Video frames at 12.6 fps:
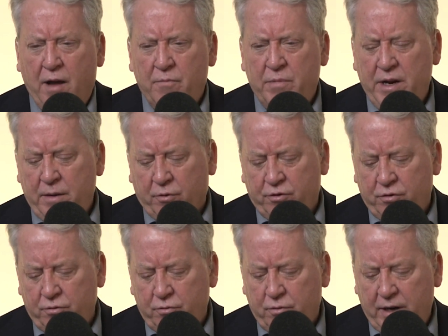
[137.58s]
have been
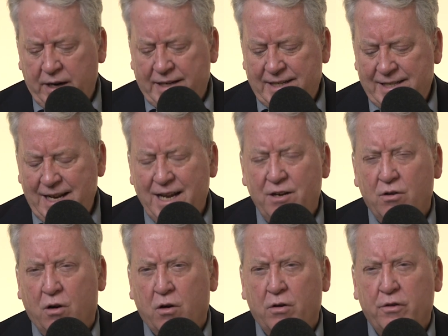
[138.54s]
able to
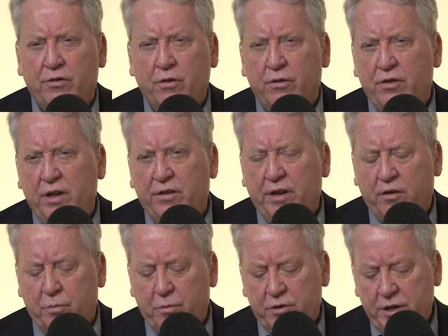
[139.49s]
extend our
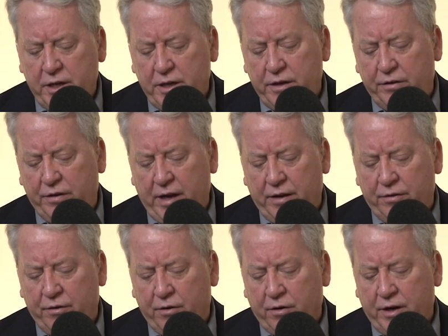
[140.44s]
associates' expertise
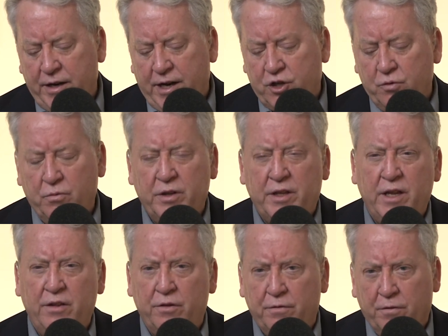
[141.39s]
and their connection
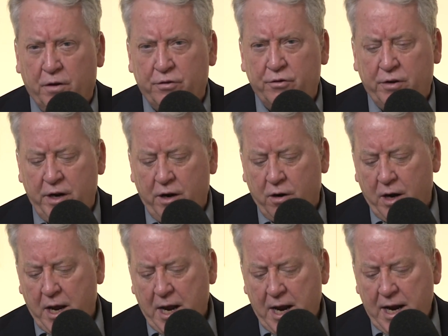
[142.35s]
with kids in foster
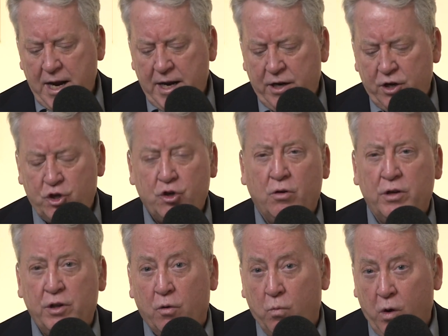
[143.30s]
care in
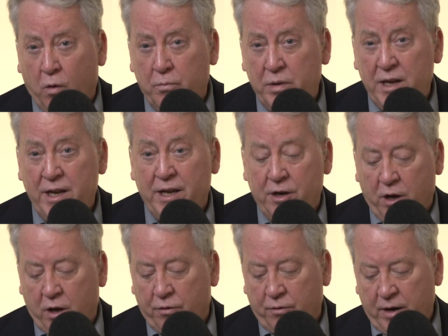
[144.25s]
ensuring their well-being
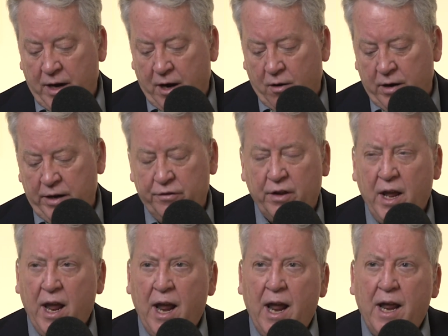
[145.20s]
in other
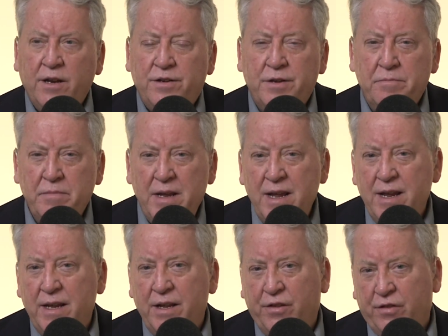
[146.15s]
areas. To
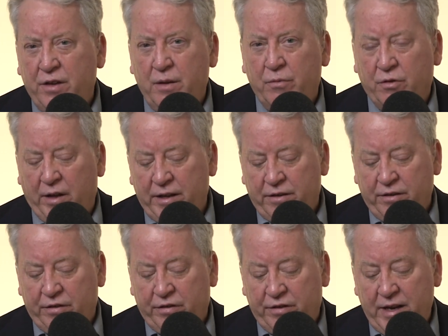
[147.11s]
me, it seems
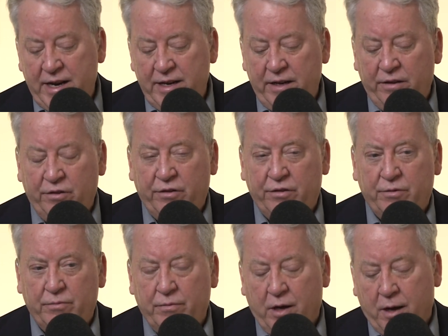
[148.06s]
like the state
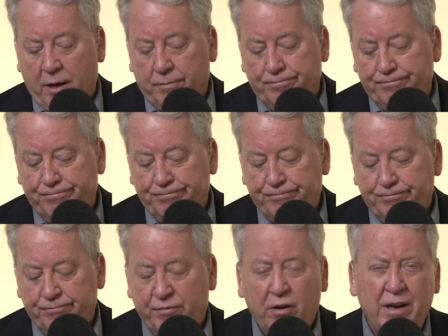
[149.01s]
is
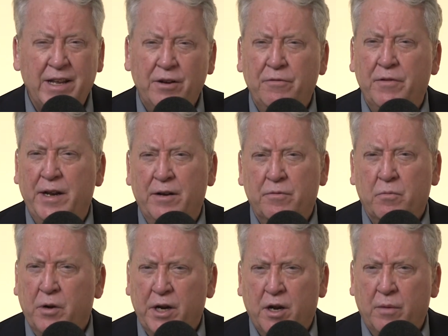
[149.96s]
very
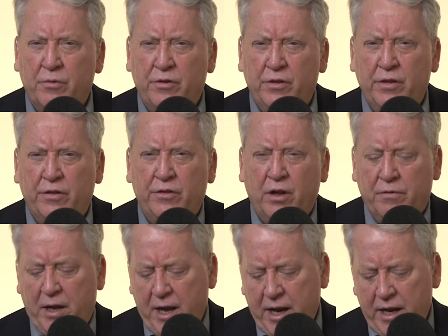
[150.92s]
innovative when it comes to this
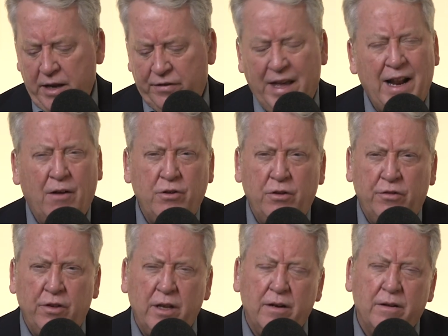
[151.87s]
stuff. Is that how
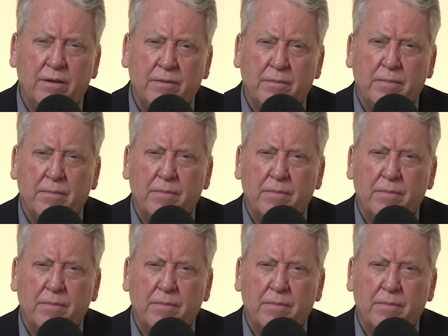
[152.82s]
you see it?